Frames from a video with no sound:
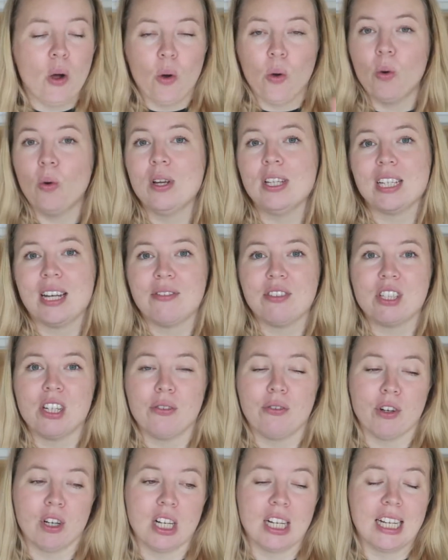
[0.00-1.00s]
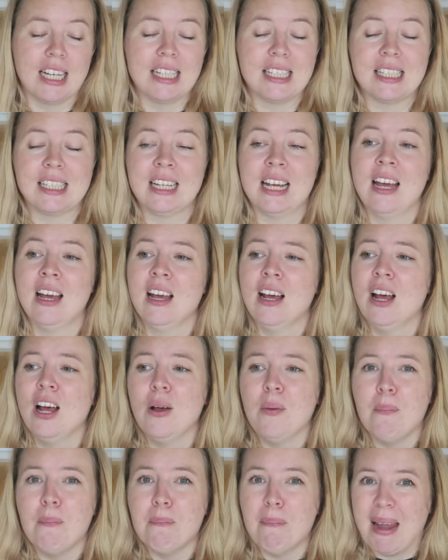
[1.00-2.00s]
Always have stuff on a list.
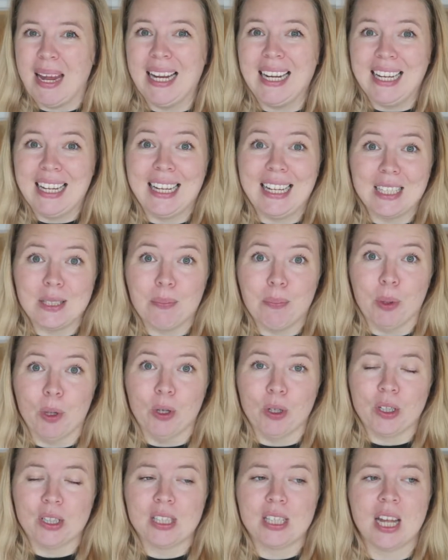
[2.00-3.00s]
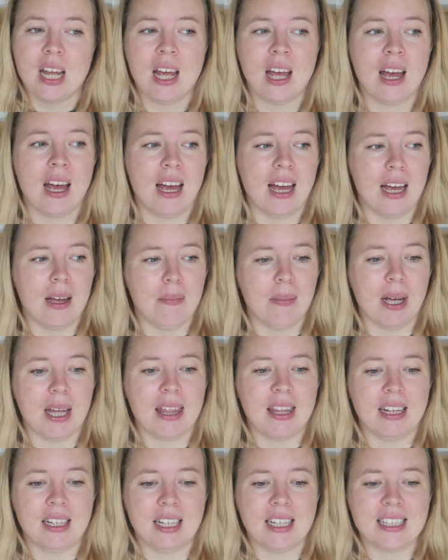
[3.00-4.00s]
Mainly it's books. I
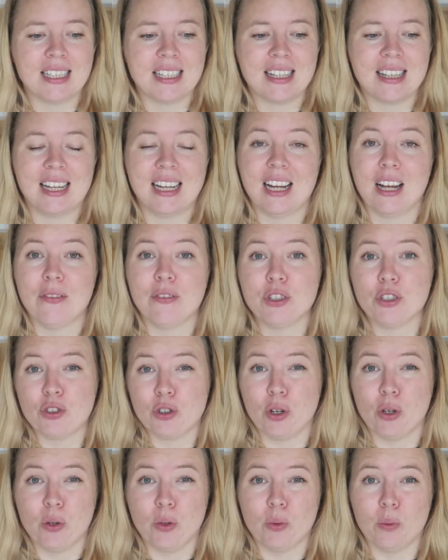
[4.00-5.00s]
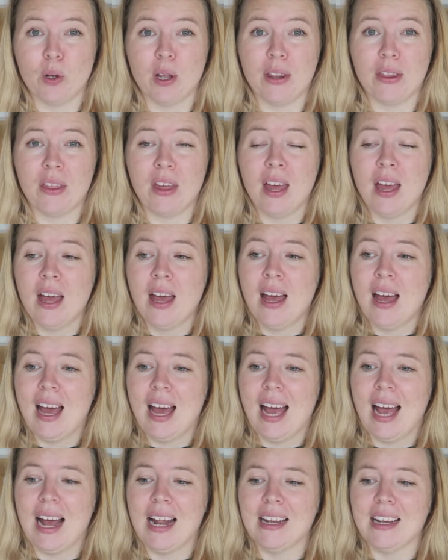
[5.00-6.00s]
think that's the thing I've struggled with.
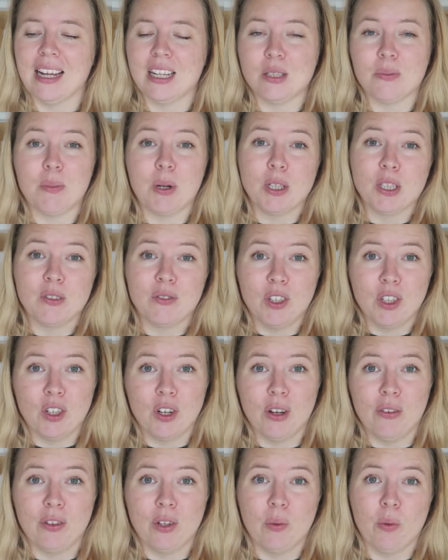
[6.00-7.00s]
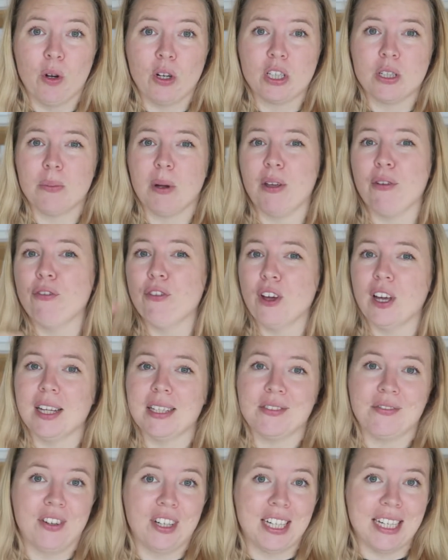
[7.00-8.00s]
And as most of you know, if you watched my
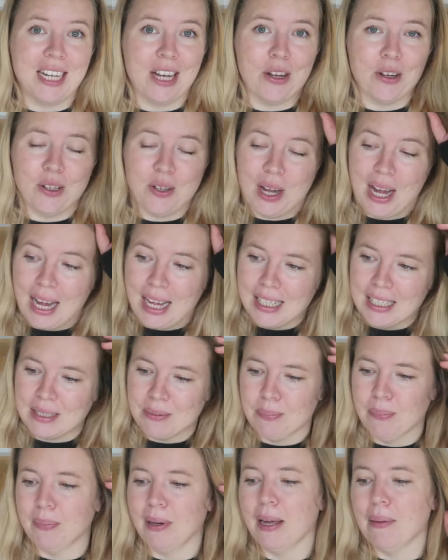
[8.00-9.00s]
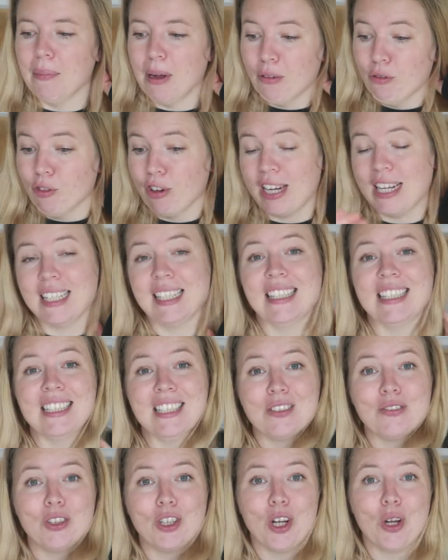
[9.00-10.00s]
first video as like my
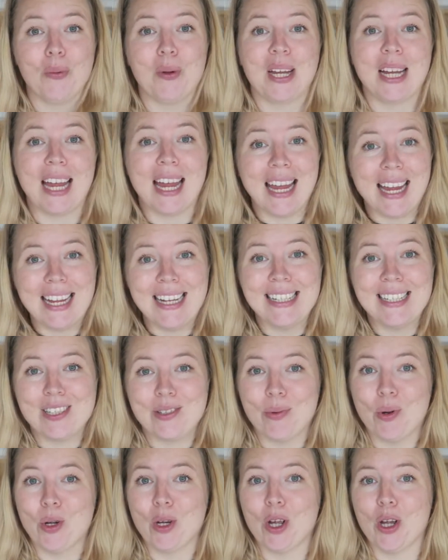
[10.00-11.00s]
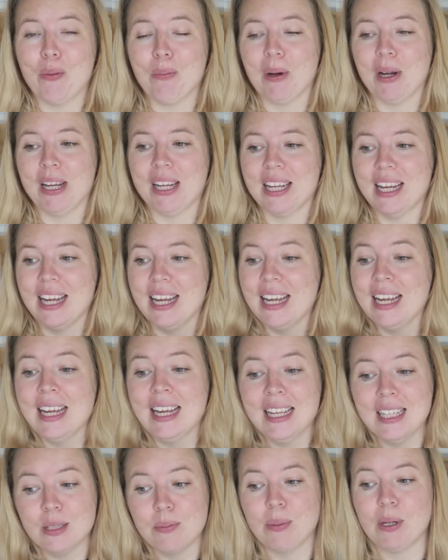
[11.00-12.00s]
reasons for going into a no-buy year, it
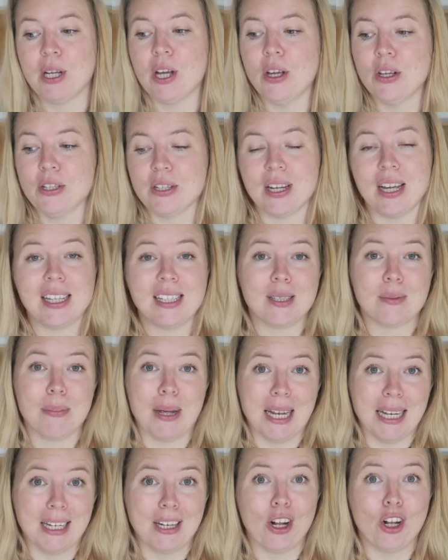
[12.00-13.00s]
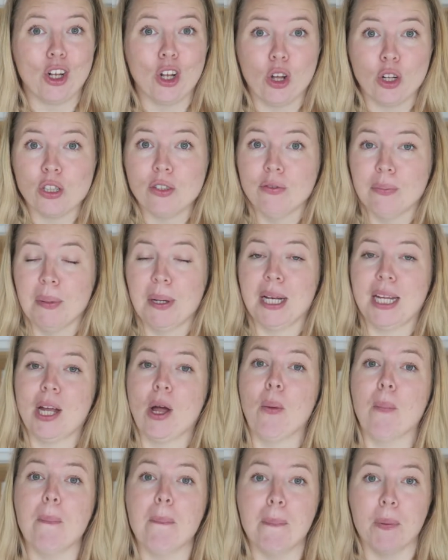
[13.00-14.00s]
is because I spend a lot of money
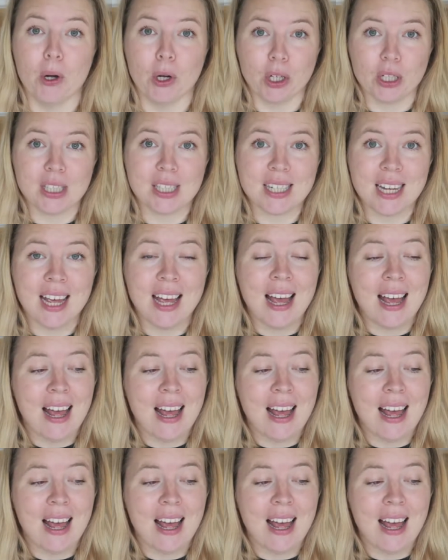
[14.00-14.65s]
on books.